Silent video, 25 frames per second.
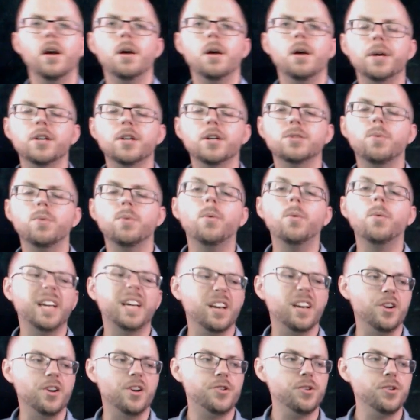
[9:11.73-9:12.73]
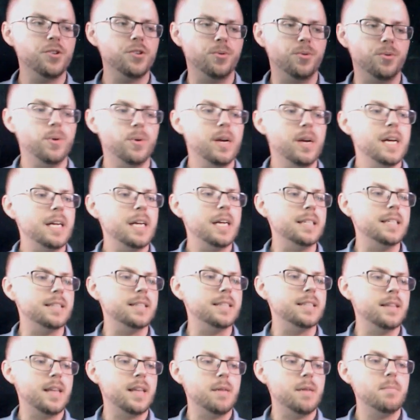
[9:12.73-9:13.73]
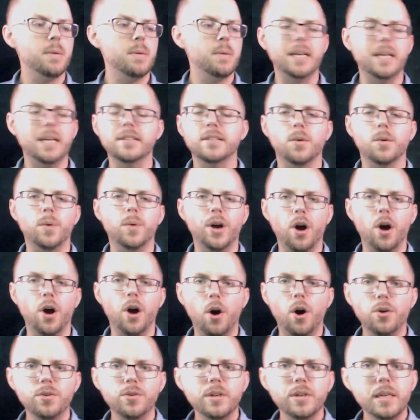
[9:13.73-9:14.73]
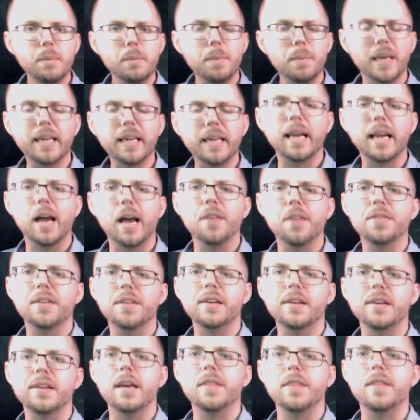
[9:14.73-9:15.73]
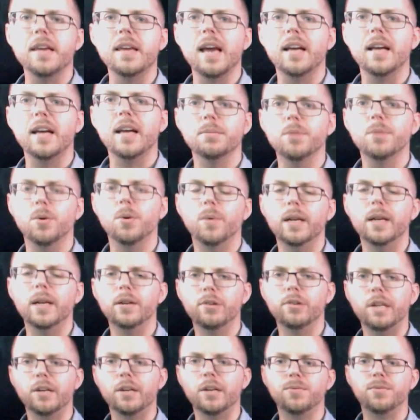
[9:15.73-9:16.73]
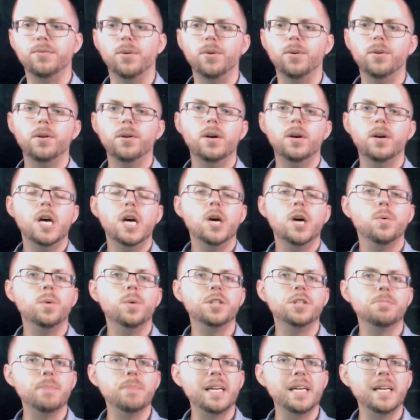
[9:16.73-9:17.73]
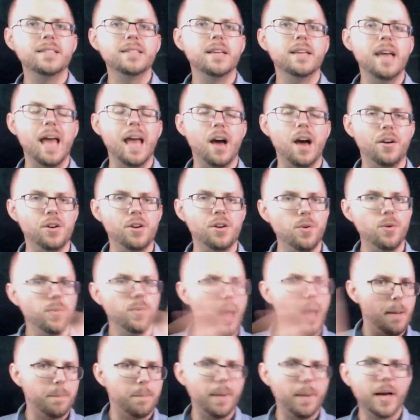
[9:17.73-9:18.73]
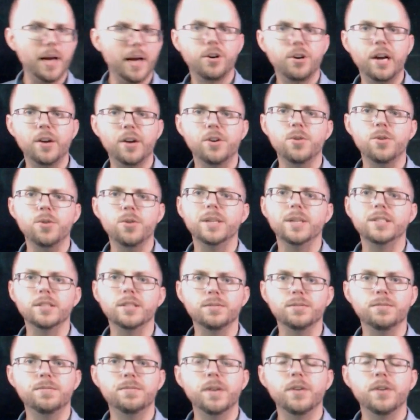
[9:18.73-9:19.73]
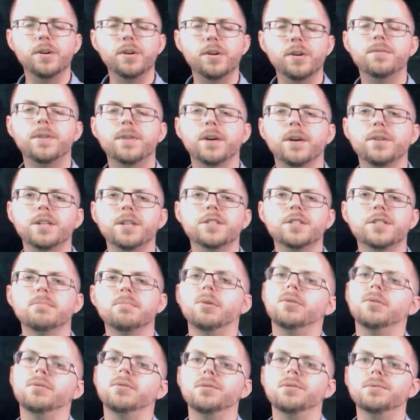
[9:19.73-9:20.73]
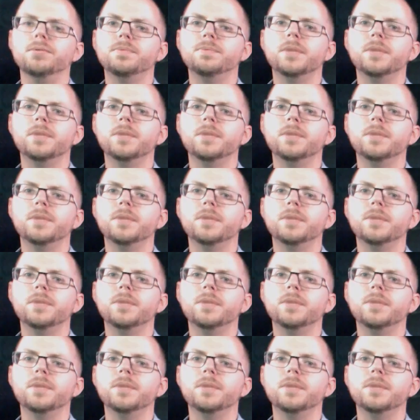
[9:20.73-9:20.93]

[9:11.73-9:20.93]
Because what we can do is that then means that we're only picking out the, the atom that we're looking for, which means that our, no, our background noise is very, very small